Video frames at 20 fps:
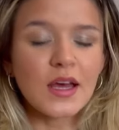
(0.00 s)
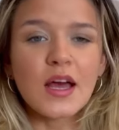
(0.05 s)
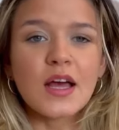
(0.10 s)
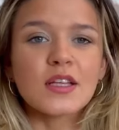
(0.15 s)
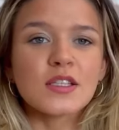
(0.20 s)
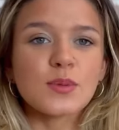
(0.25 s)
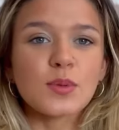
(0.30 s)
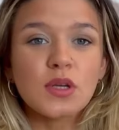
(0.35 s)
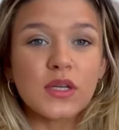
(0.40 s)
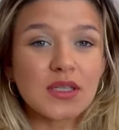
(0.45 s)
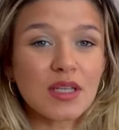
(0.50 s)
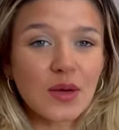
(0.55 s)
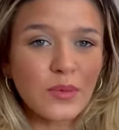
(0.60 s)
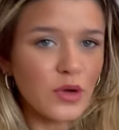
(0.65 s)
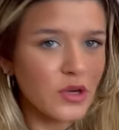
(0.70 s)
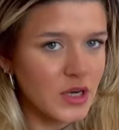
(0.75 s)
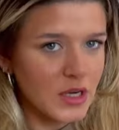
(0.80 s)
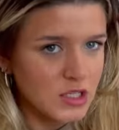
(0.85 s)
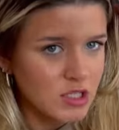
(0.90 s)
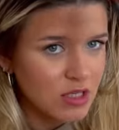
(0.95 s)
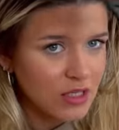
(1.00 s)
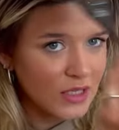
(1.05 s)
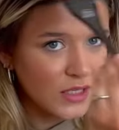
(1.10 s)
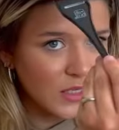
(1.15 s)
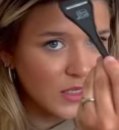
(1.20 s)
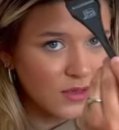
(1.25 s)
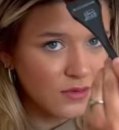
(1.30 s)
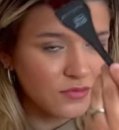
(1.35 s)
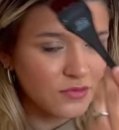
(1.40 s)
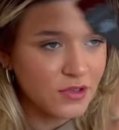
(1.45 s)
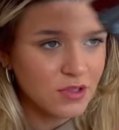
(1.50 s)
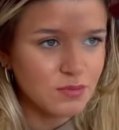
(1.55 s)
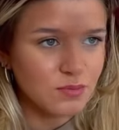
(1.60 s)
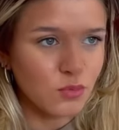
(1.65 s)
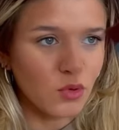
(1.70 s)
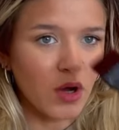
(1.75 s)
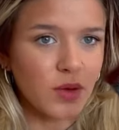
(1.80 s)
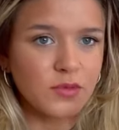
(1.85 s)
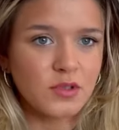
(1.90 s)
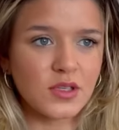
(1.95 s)
To be honest, I won't actually need it for
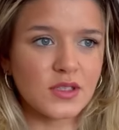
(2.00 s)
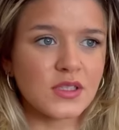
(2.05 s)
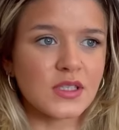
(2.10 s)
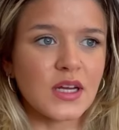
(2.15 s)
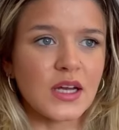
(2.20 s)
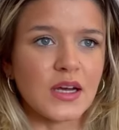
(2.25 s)
what I'm doing today.